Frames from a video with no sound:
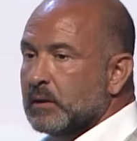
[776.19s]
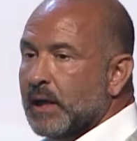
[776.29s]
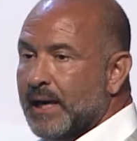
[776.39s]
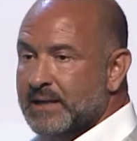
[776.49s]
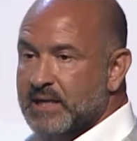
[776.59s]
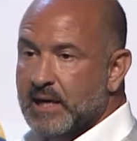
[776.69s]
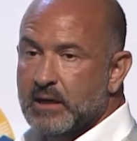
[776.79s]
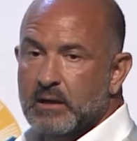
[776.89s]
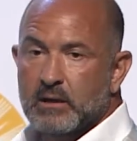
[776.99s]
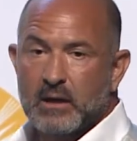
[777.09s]
as an
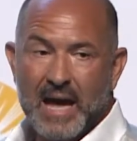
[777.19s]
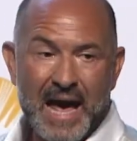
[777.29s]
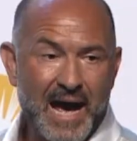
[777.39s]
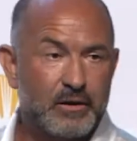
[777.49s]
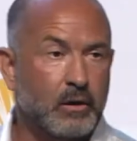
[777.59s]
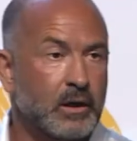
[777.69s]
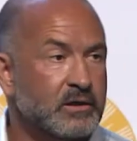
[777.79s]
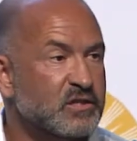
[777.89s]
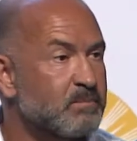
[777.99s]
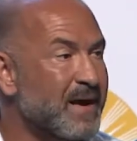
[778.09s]
add-on
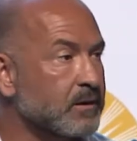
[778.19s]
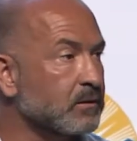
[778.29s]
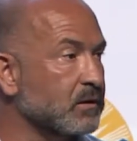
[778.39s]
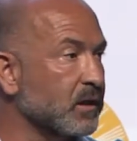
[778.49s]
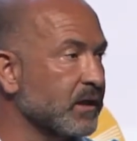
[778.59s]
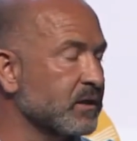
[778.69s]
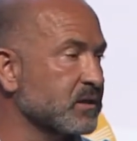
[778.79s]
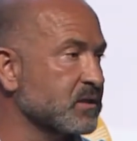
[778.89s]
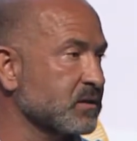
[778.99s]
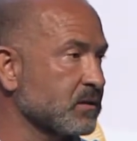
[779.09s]
to medical
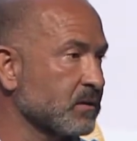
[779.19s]
clinics,